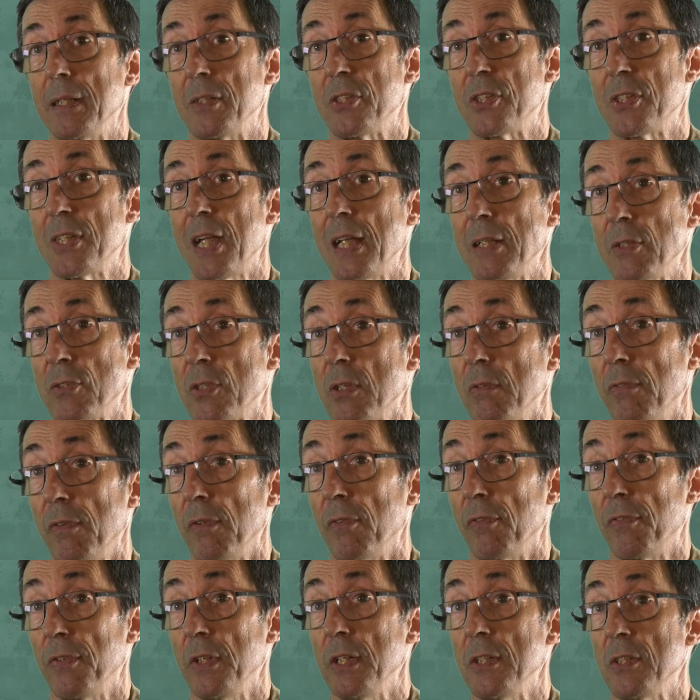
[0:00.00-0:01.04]
the scents of
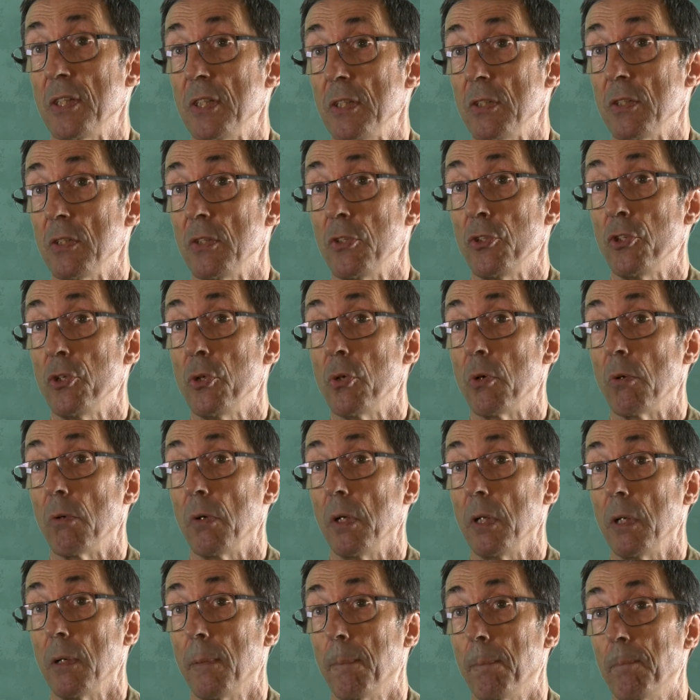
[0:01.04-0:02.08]
the feces and
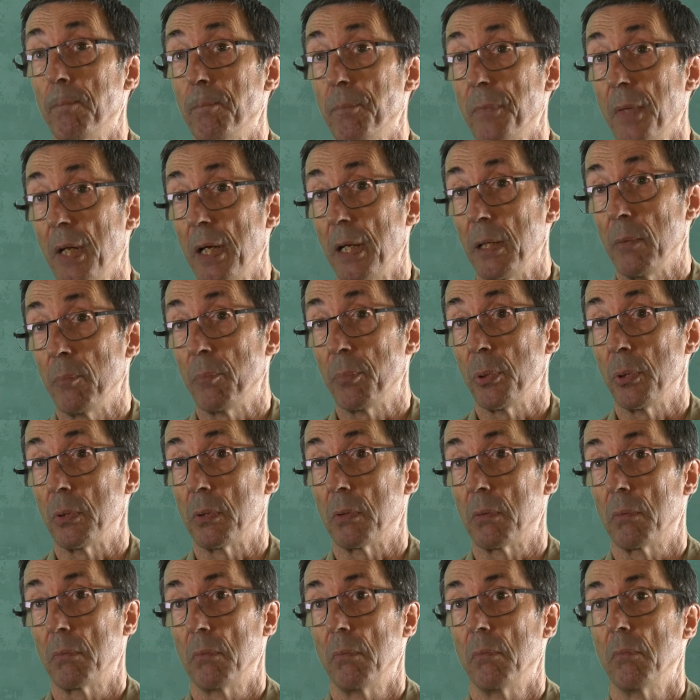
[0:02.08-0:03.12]
urine and put
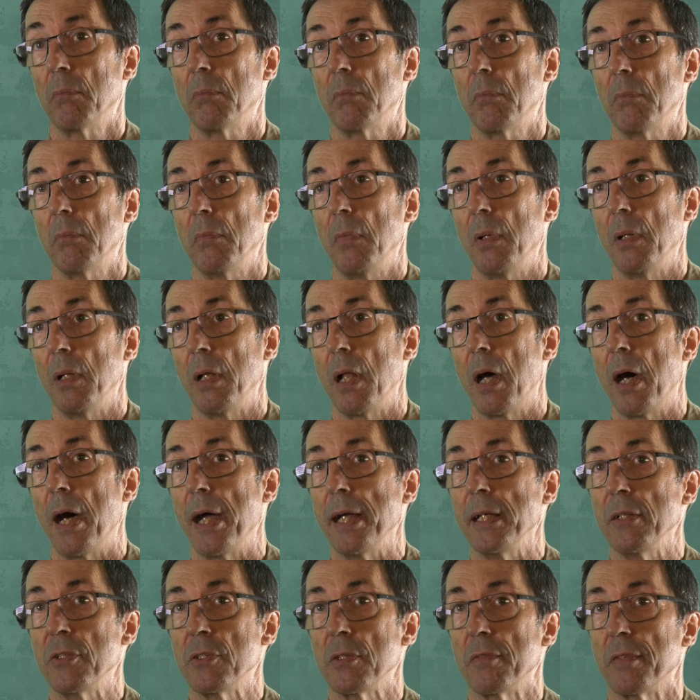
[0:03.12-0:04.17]

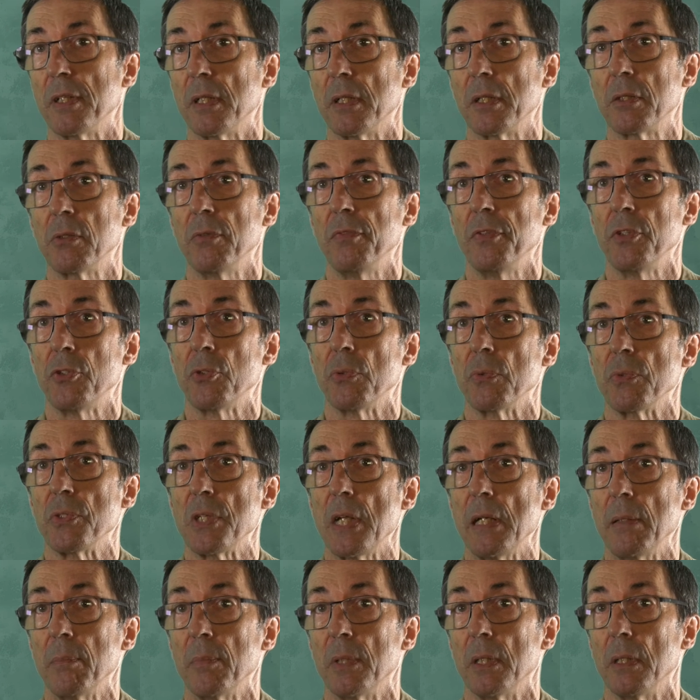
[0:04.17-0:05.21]
lines of artificial
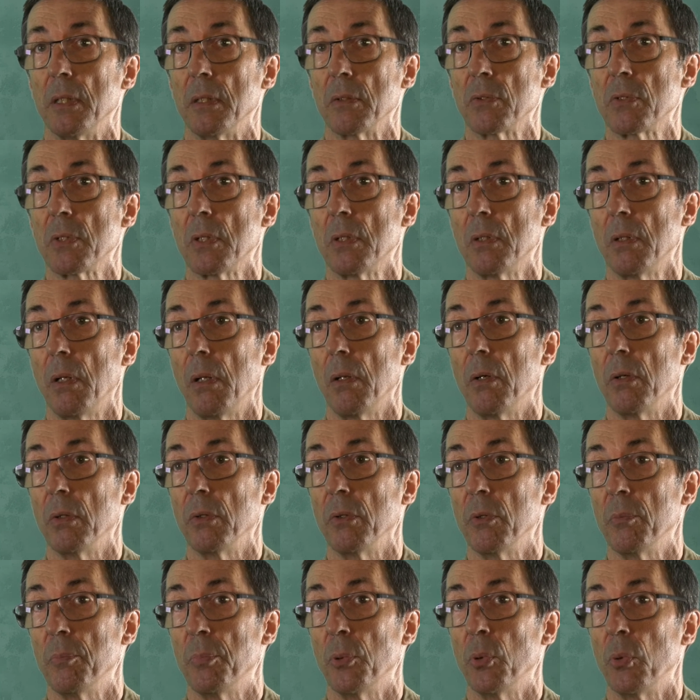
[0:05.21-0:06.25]
scent marks
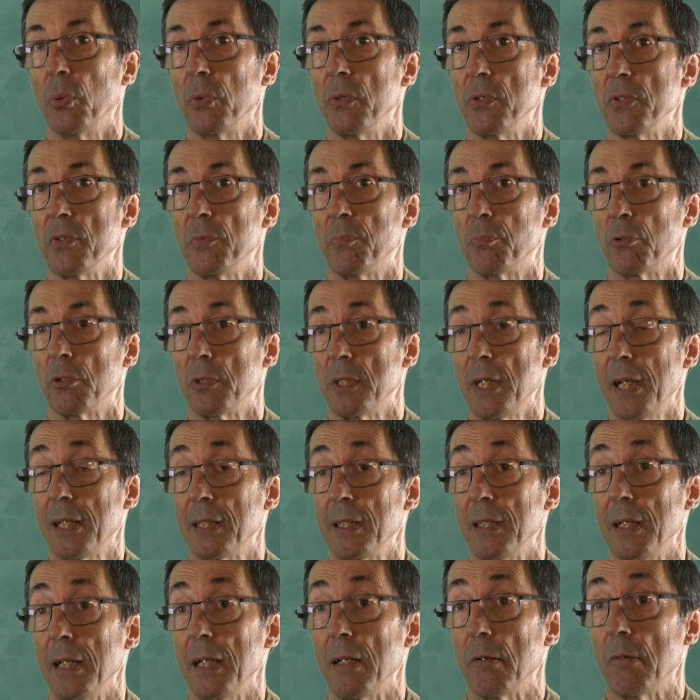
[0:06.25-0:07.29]
along the borders of
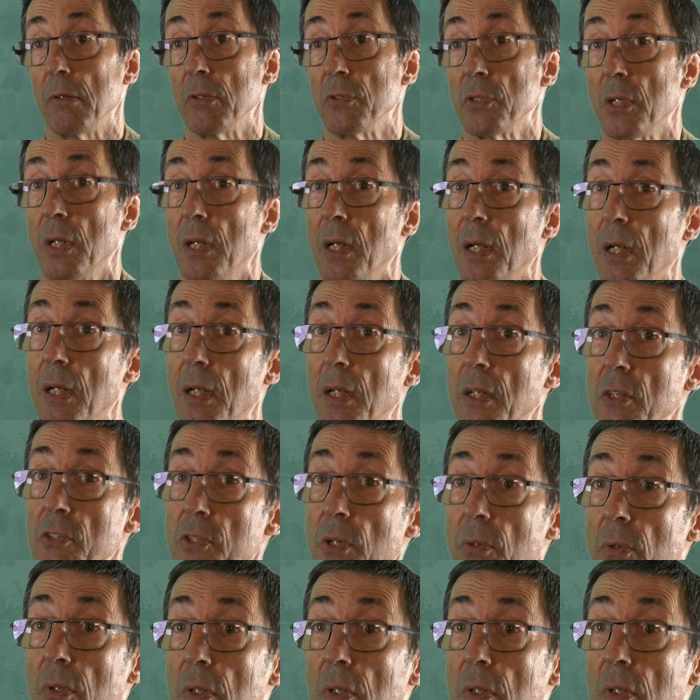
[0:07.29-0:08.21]
protected areas so